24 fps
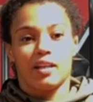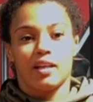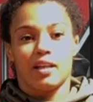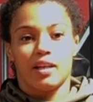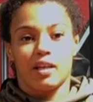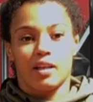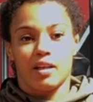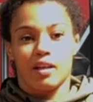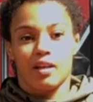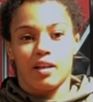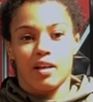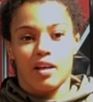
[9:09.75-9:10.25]

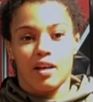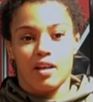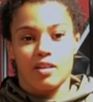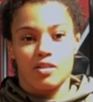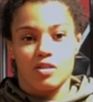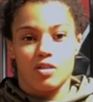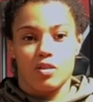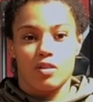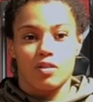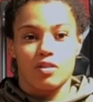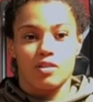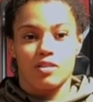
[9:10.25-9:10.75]

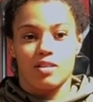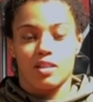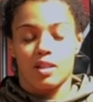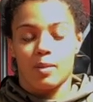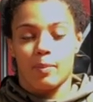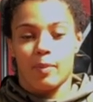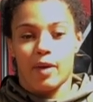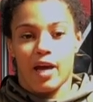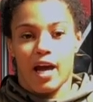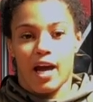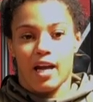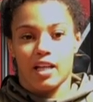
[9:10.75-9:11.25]
us girls in the
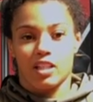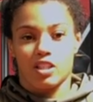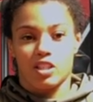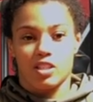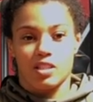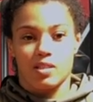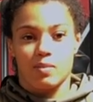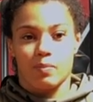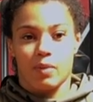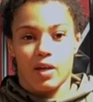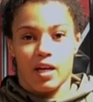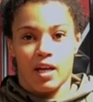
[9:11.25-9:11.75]
back
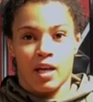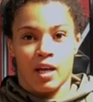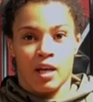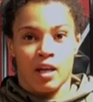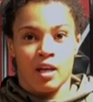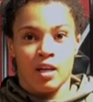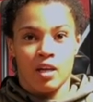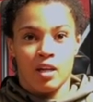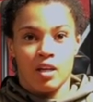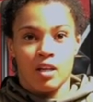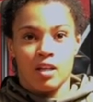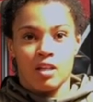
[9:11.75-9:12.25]
just
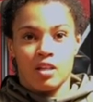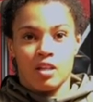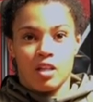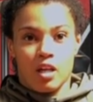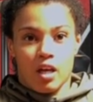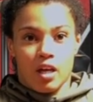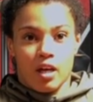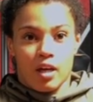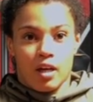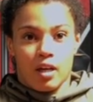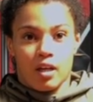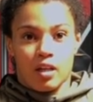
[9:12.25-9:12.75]
by
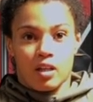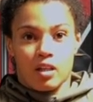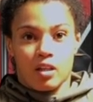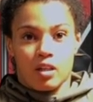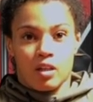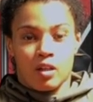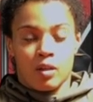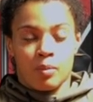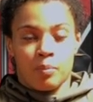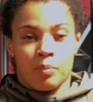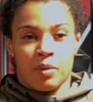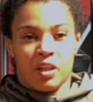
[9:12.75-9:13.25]

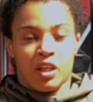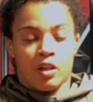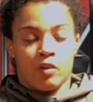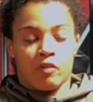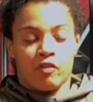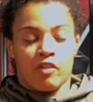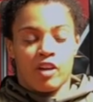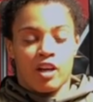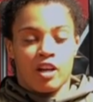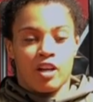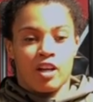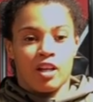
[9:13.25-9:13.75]

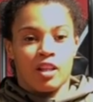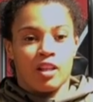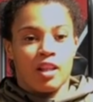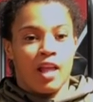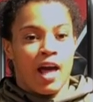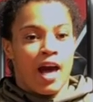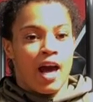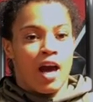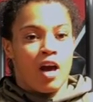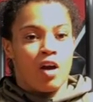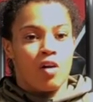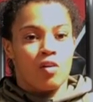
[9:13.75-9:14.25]
being very
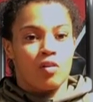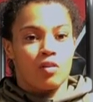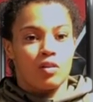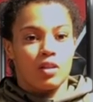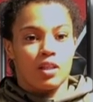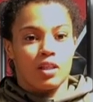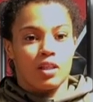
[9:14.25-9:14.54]
loud